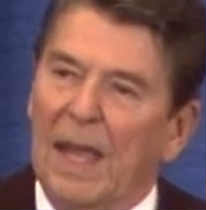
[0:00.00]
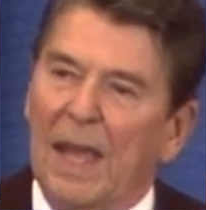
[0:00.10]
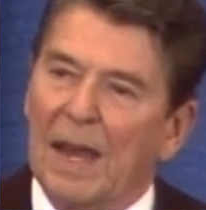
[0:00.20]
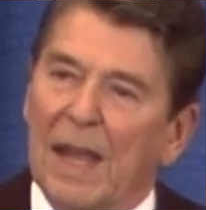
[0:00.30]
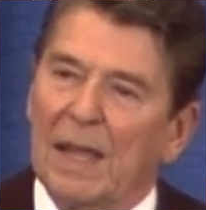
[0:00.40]

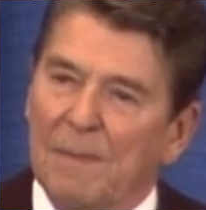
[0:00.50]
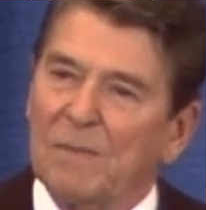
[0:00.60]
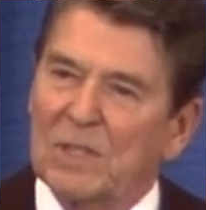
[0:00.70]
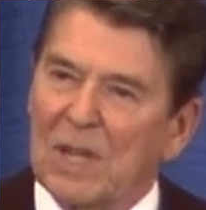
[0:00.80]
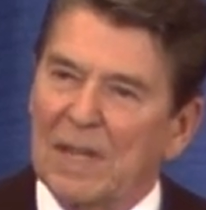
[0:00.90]
And I
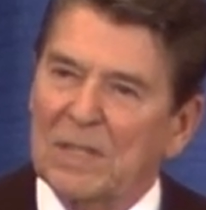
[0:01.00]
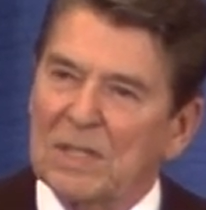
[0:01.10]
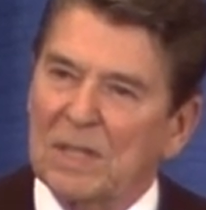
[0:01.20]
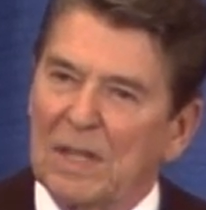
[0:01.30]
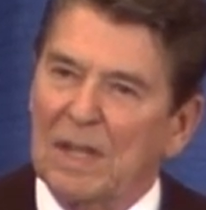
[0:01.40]

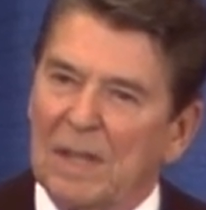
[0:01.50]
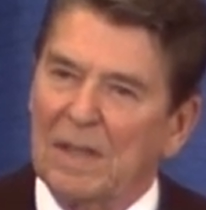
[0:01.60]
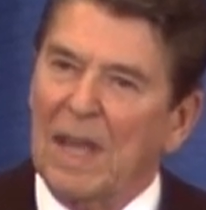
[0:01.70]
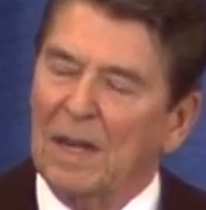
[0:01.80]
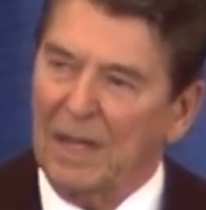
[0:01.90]
emphasize
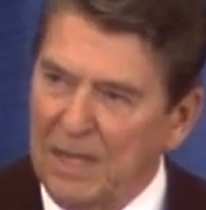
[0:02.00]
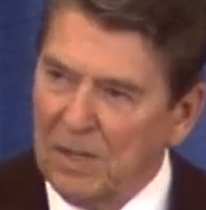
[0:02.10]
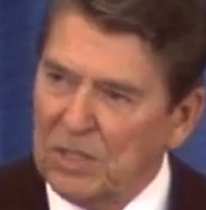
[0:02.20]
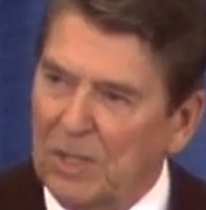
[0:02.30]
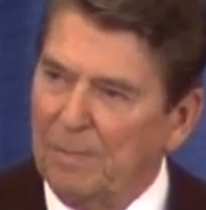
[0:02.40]
that
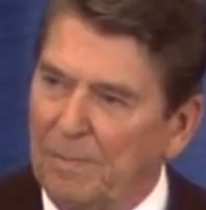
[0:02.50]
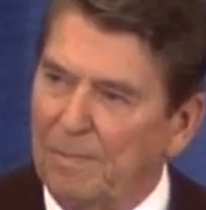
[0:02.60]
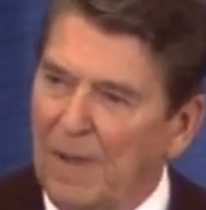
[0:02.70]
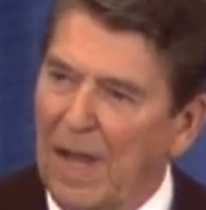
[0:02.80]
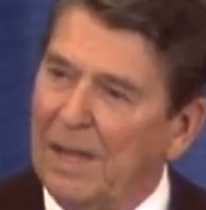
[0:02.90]
leadership.
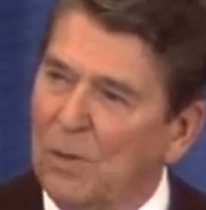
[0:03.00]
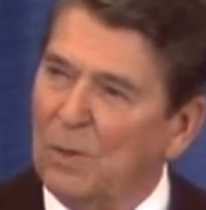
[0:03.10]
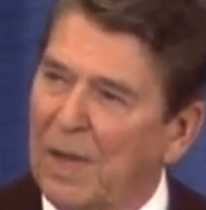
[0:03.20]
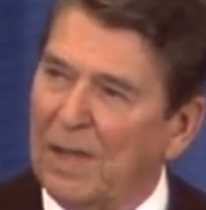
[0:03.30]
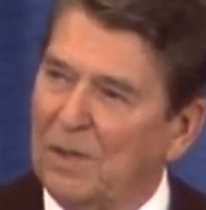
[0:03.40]
I know
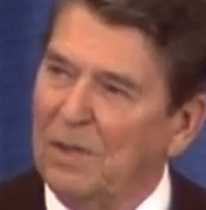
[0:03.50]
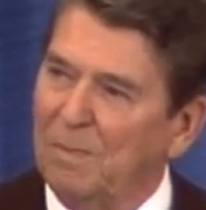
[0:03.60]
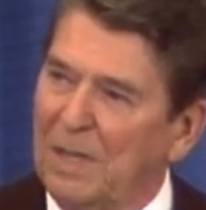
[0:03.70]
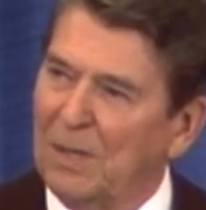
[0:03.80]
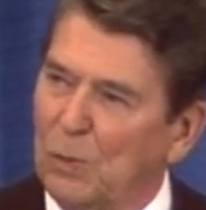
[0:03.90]
that I couldn't
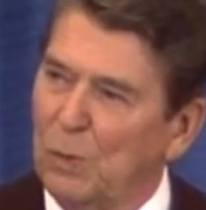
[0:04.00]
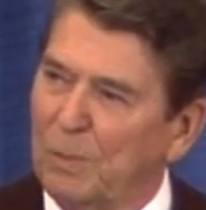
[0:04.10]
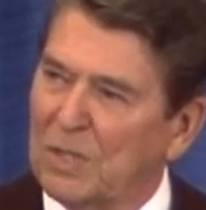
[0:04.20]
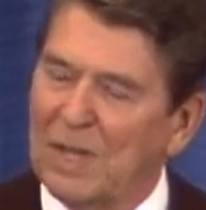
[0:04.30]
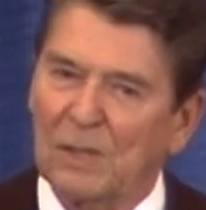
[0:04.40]
be in a
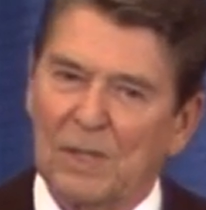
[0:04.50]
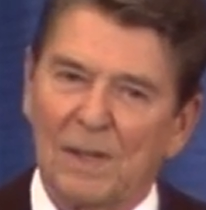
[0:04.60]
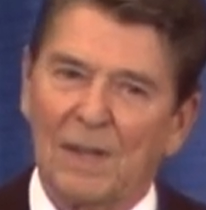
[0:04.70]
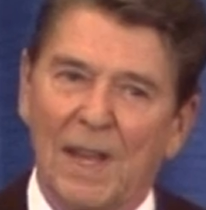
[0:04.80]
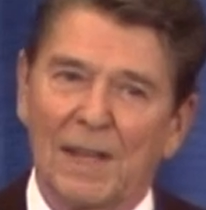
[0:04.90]
room in South
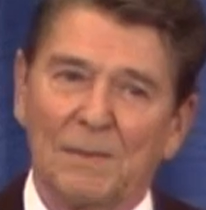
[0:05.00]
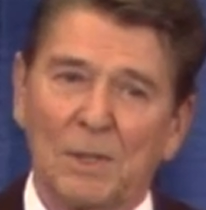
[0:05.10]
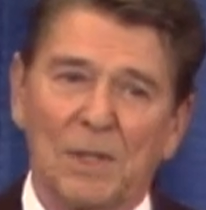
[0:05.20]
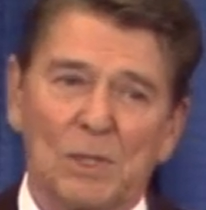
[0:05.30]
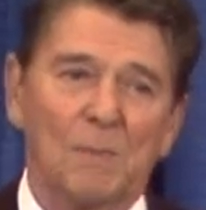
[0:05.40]
Carolina
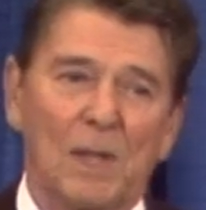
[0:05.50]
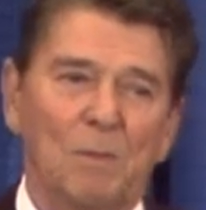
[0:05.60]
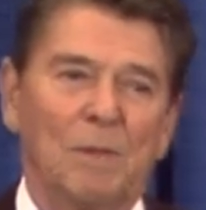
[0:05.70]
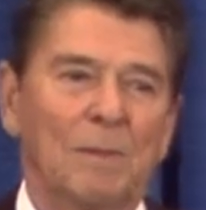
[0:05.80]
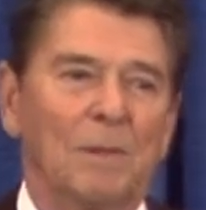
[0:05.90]
with this many
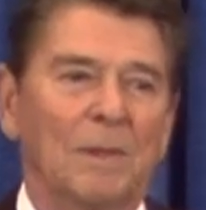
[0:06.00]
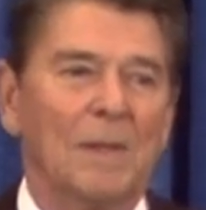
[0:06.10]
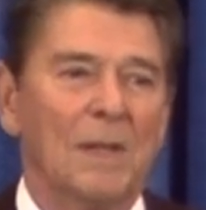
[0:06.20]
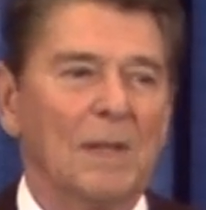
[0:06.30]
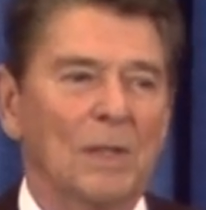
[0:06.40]
people,
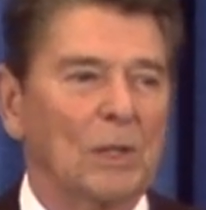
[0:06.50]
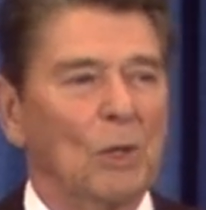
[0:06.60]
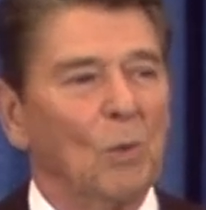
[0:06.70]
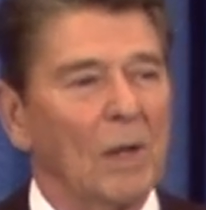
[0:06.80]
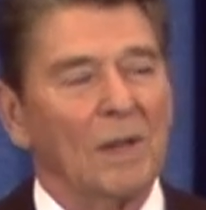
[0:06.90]
that
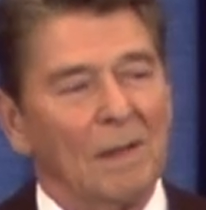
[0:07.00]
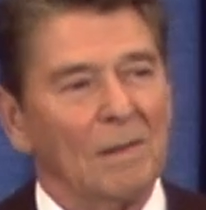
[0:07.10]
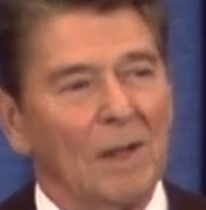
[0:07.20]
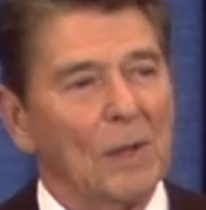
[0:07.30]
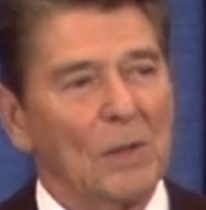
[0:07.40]
there weren't
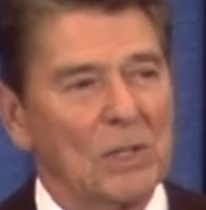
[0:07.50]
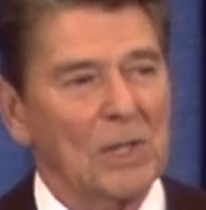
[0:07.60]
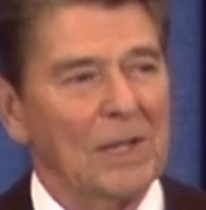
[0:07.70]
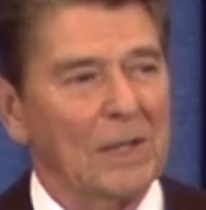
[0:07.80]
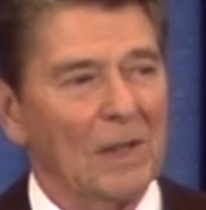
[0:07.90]
others
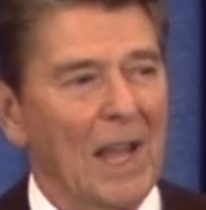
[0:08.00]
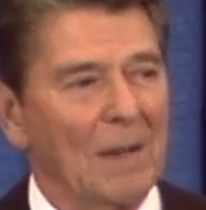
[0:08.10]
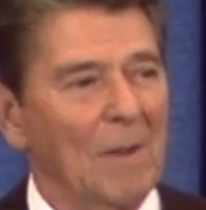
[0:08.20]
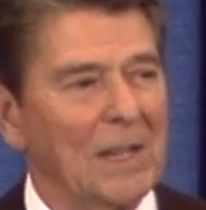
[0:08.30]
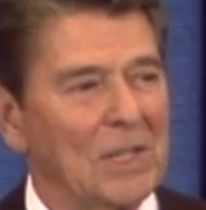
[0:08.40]
in here
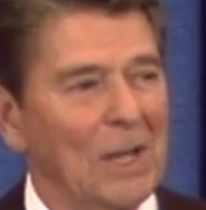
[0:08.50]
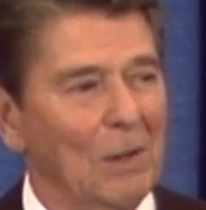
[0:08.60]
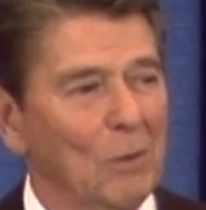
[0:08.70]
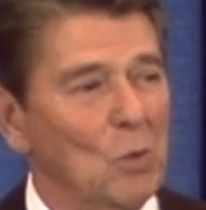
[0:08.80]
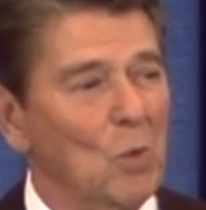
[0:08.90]
like
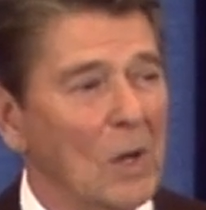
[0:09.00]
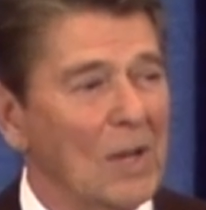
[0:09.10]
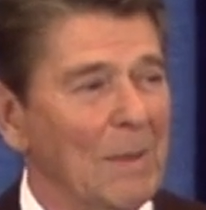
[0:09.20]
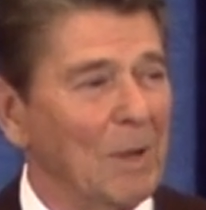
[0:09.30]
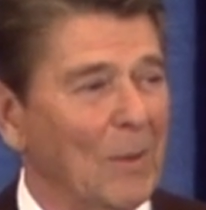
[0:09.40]
myself who were
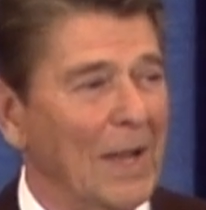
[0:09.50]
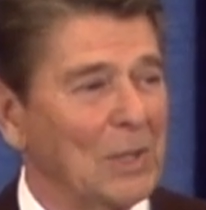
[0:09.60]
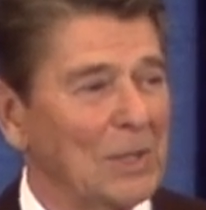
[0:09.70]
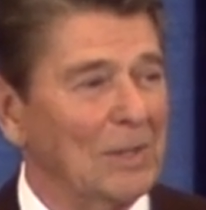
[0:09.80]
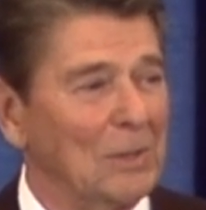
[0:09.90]

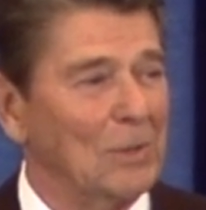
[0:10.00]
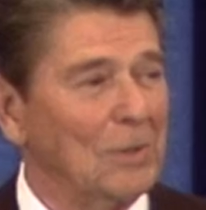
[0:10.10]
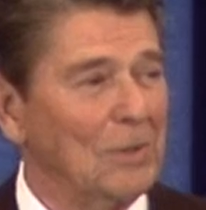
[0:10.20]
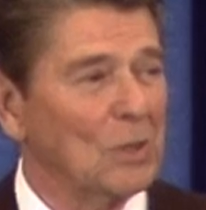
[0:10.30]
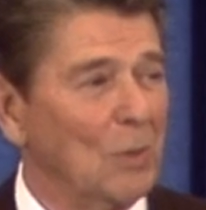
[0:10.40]
Democrats and
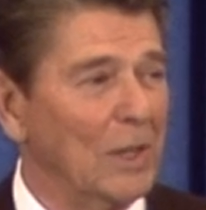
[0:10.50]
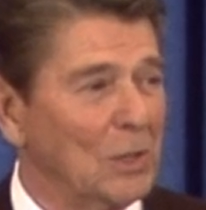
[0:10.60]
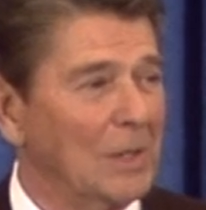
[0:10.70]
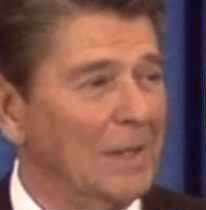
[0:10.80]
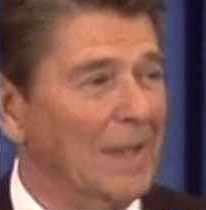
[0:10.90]

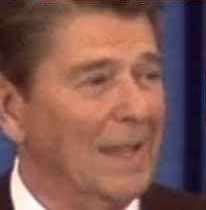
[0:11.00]
switched.